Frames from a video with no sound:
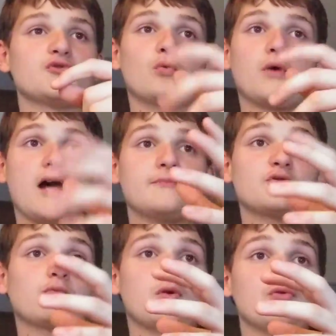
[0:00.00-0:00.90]

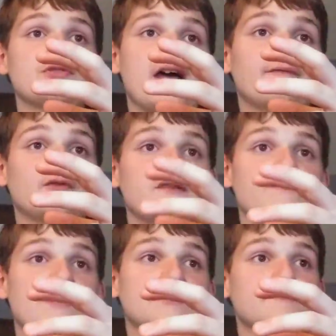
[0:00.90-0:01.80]
hops or rolls after
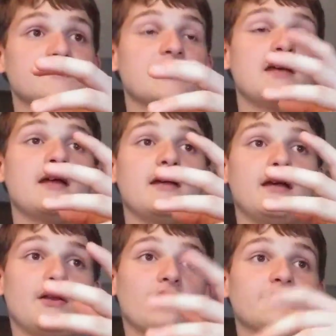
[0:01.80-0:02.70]
its victims,
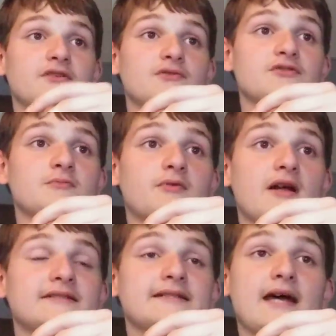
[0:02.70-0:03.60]
and often use
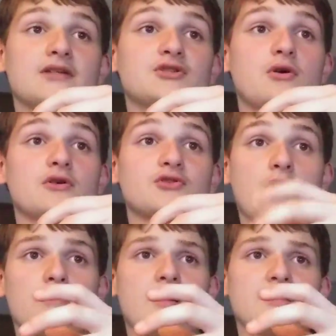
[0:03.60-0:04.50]
surprise attacks to cause
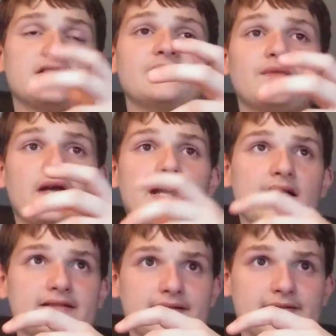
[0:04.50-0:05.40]
car wrecks and freak
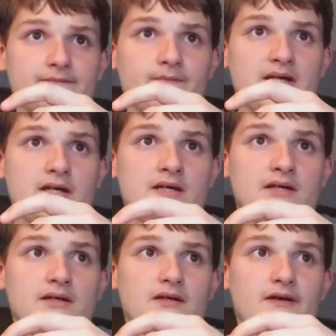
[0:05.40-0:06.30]
accidents.
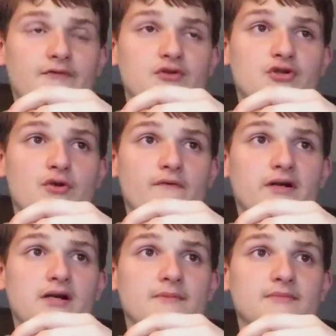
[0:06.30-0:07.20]
If you should ever
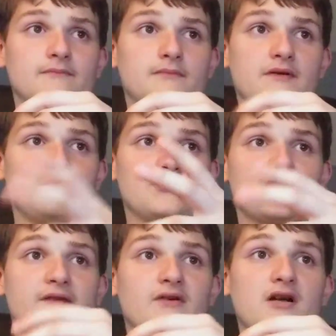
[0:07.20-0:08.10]
come
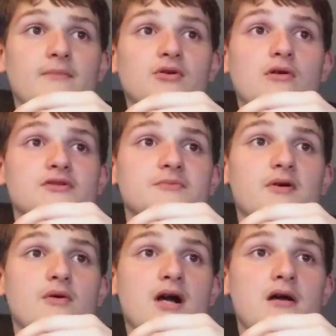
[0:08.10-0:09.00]
across a
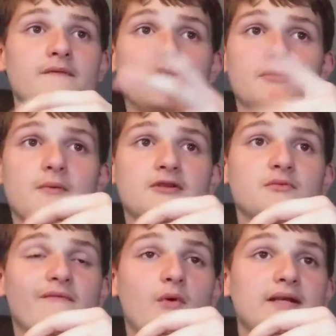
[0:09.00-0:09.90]
Pocong, the only way
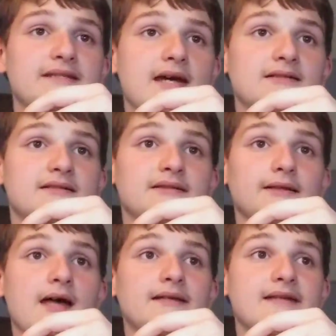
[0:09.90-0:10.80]
to avoid attacks is to
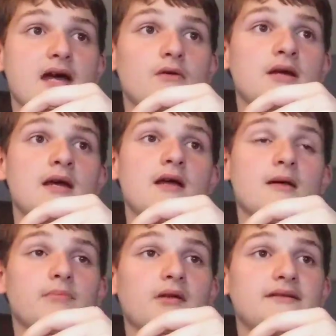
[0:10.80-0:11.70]
lie down
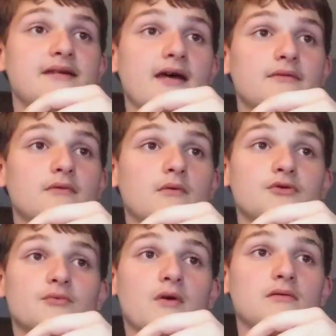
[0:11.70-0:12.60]
and play dead, or
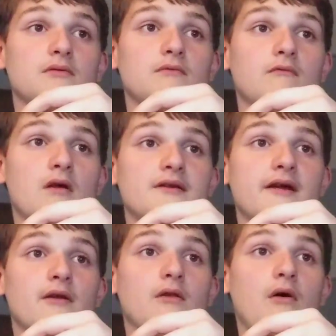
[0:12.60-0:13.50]
to run
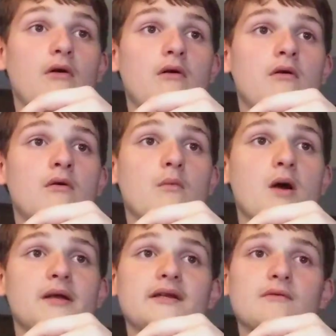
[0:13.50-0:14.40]
down a long,
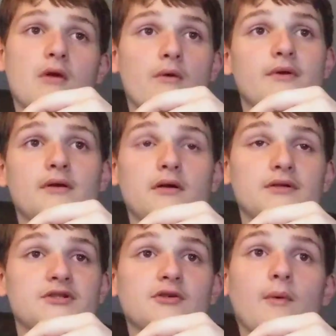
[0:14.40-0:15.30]
winding road
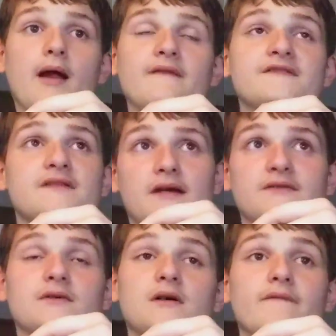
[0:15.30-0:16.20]
until you are out of
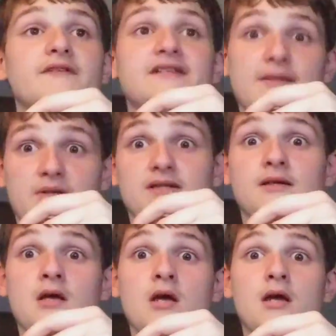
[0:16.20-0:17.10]
sight of the demon.
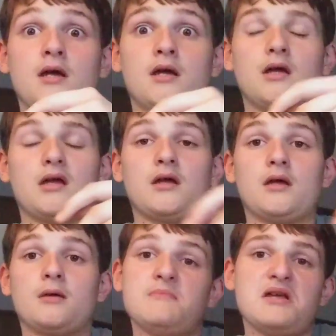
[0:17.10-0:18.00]

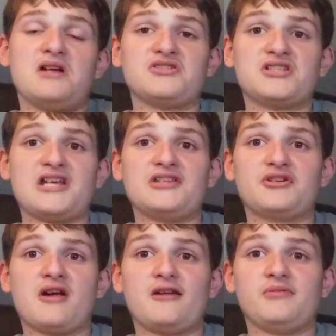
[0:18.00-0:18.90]
Me, I'll just lay on the
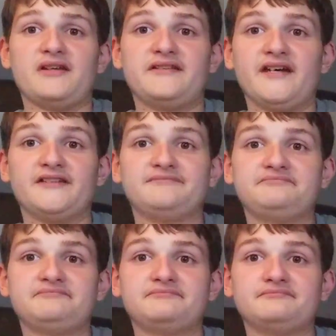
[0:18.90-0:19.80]
ground and play dead.
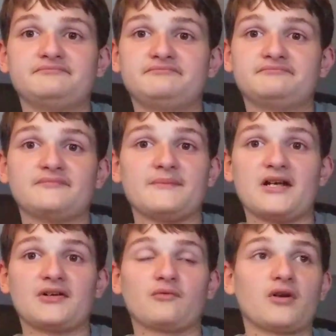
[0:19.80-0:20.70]
I'm
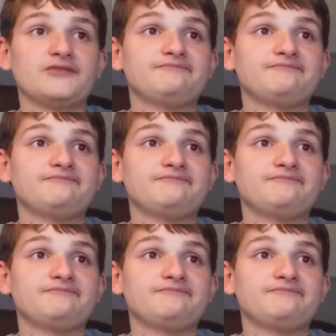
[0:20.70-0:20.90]
not gonna run,